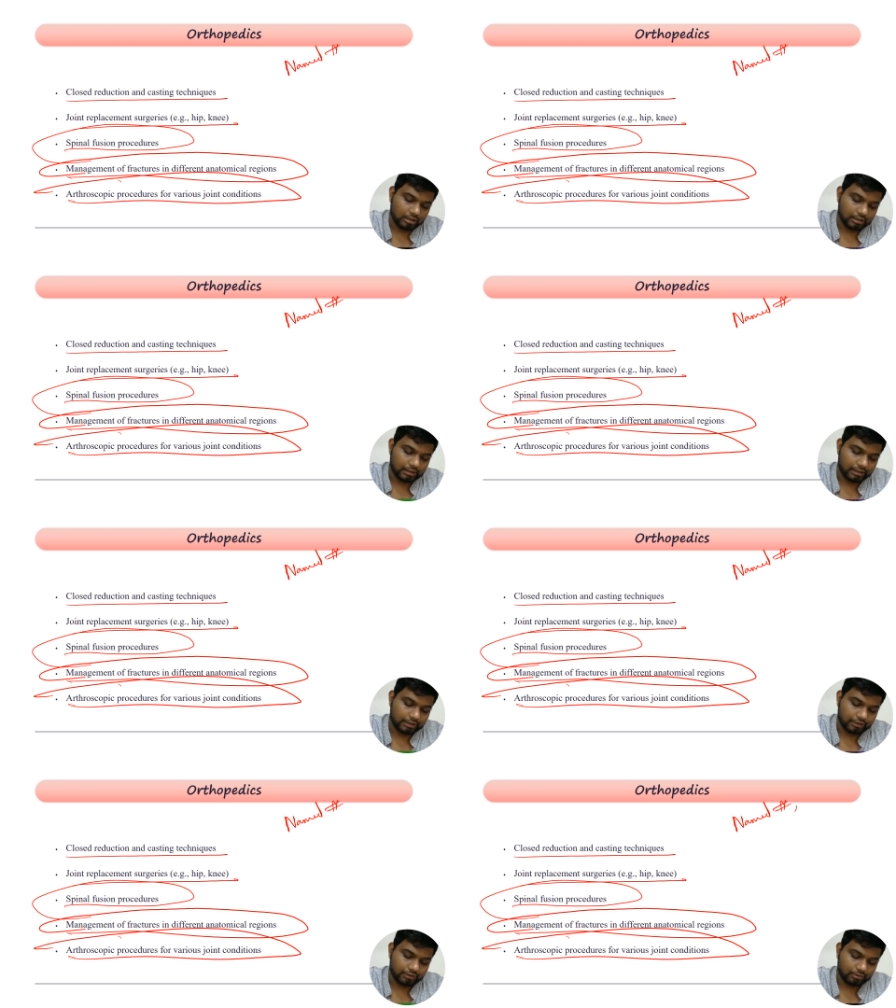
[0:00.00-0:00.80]

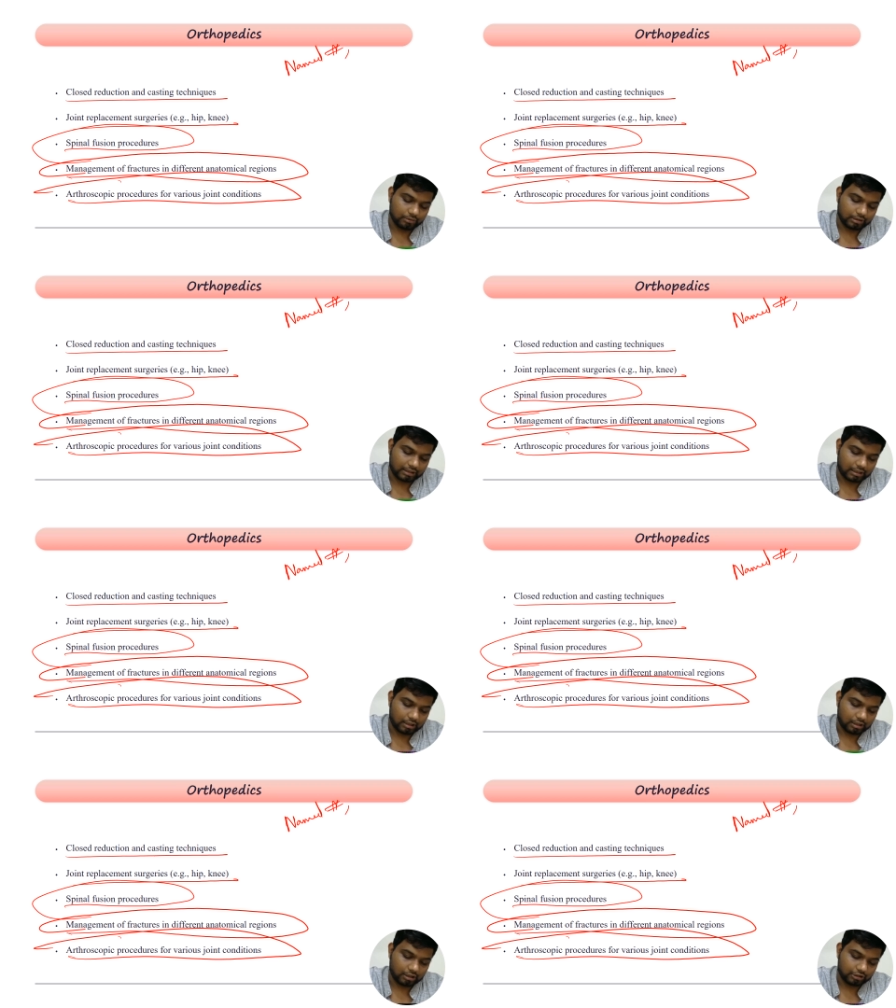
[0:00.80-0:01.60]
And you know,
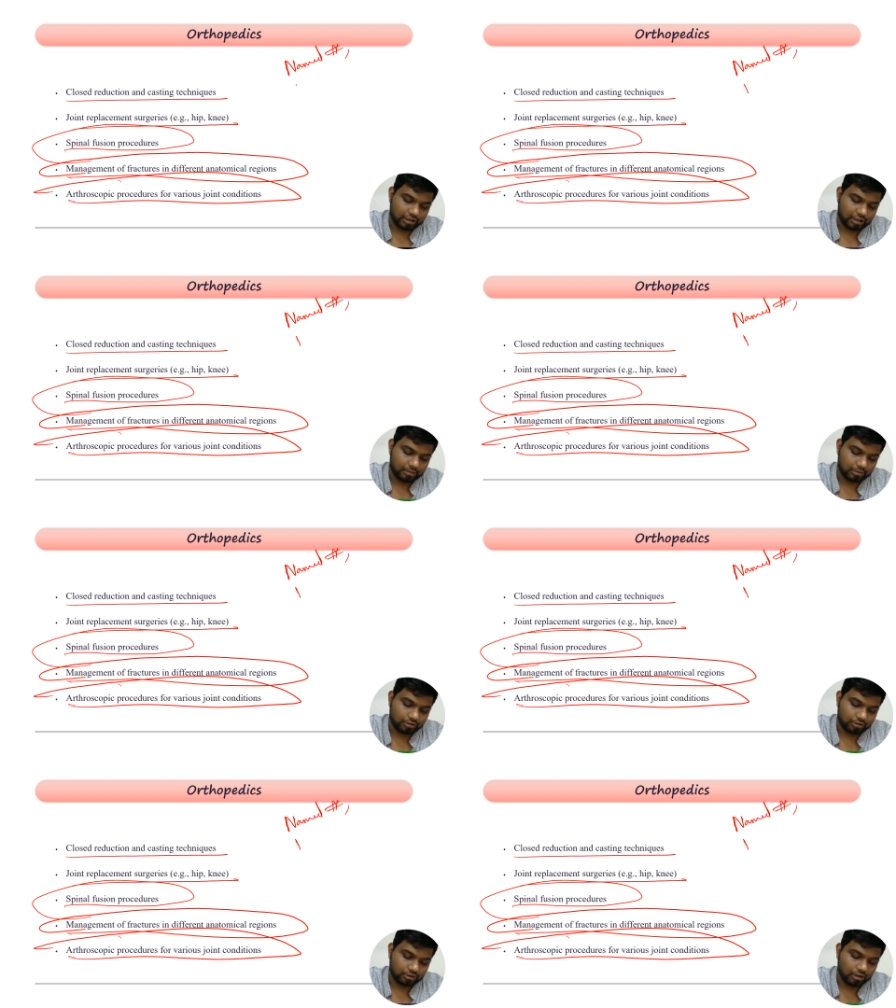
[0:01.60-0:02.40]
the named
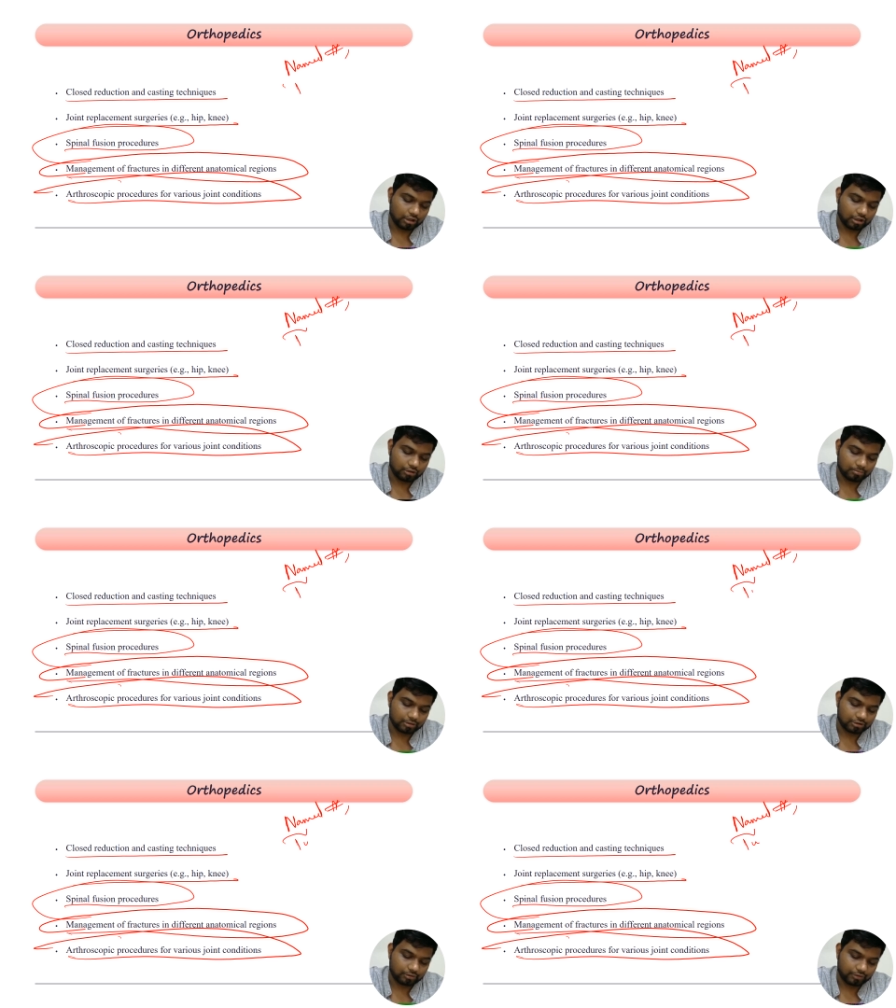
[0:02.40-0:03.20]
the
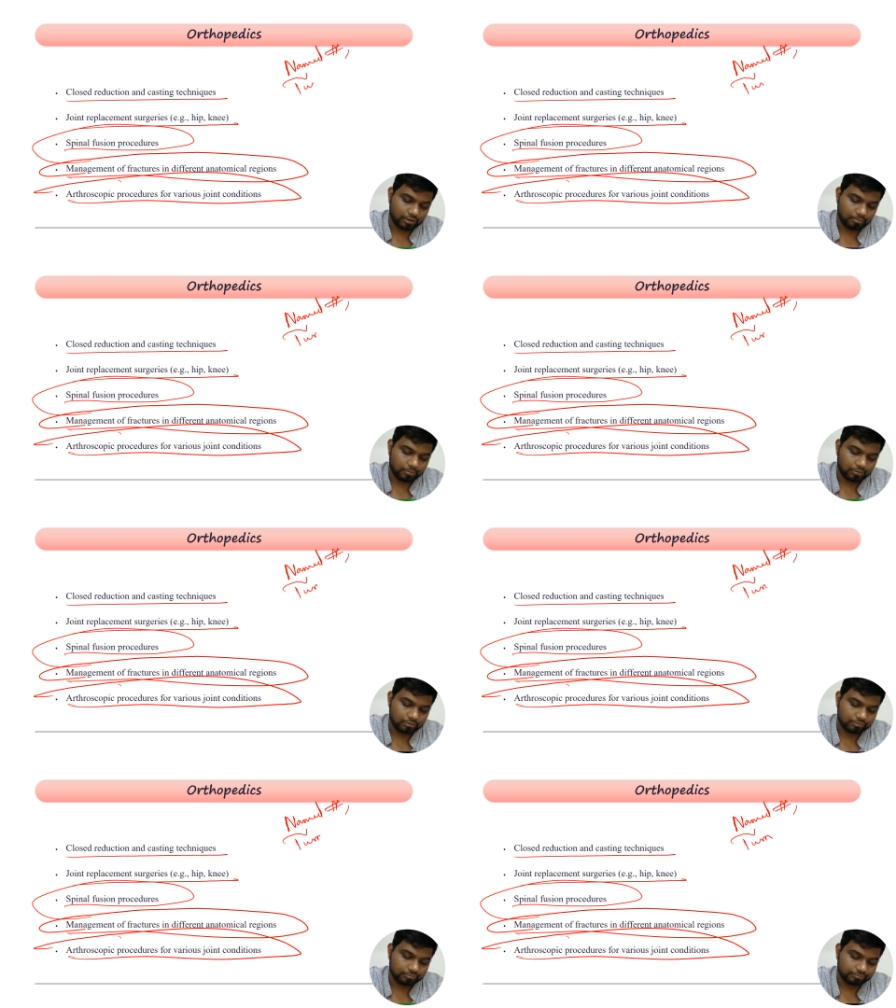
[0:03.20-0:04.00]
tumors of your
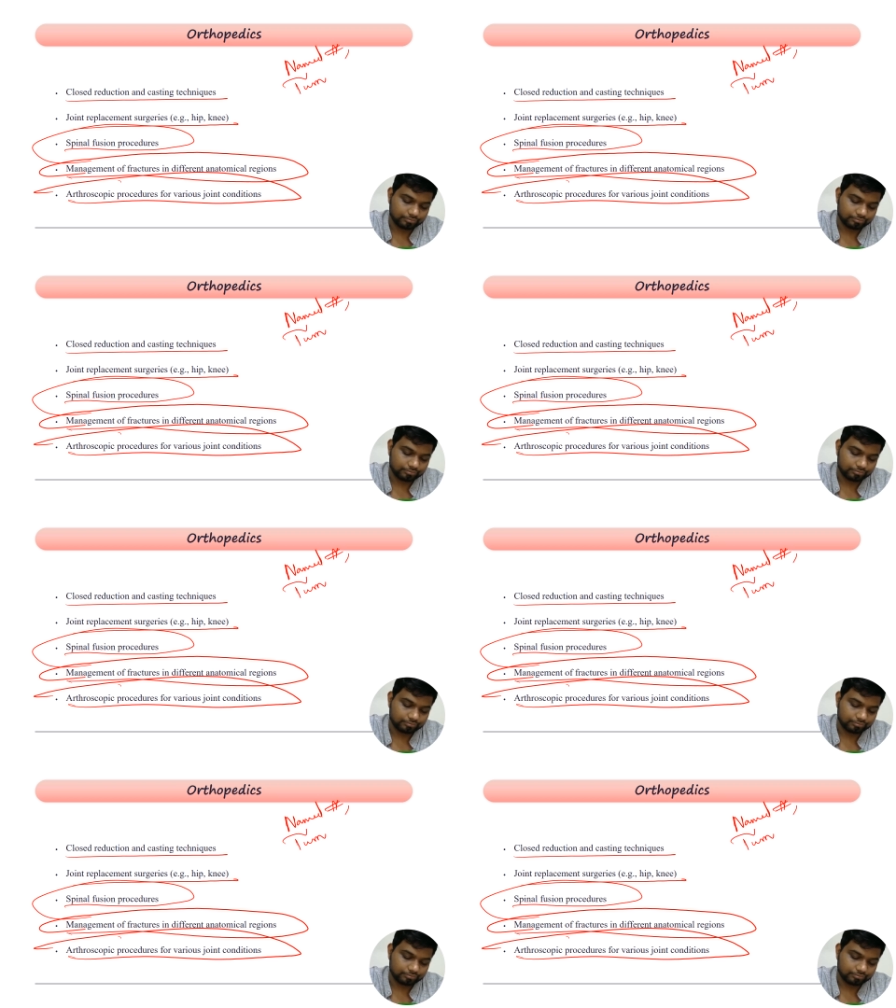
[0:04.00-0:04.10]
bone,